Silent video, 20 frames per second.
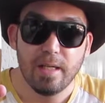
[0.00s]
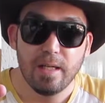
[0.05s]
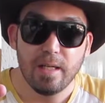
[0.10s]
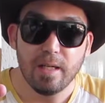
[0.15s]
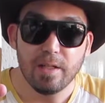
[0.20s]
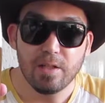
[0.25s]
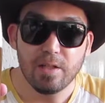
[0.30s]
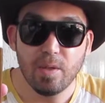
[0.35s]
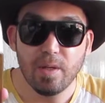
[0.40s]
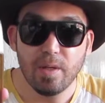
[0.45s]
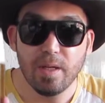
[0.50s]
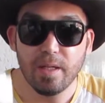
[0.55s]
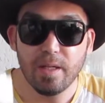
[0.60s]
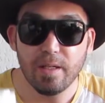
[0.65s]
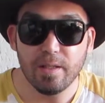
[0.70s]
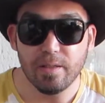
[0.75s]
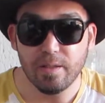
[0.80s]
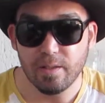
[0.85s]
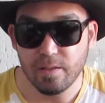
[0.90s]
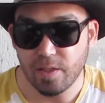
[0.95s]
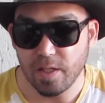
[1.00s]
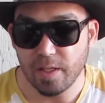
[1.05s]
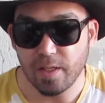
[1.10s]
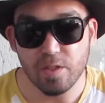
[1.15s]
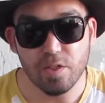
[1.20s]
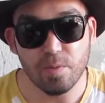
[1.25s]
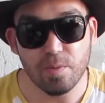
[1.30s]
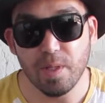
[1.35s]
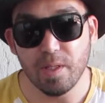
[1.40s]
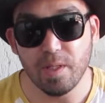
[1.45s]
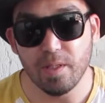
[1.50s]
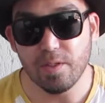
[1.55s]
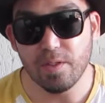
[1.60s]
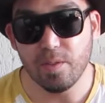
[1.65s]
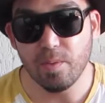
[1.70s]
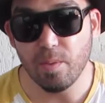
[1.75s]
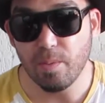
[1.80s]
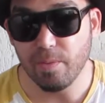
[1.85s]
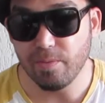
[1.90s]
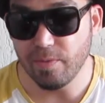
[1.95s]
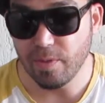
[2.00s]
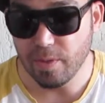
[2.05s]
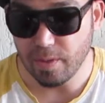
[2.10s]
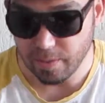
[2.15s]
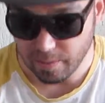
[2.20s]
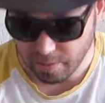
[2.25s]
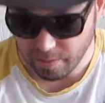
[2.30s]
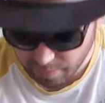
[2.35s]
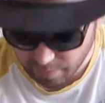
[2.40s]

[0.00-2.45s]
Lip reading: Let's go ahead and take a smell and see what we find.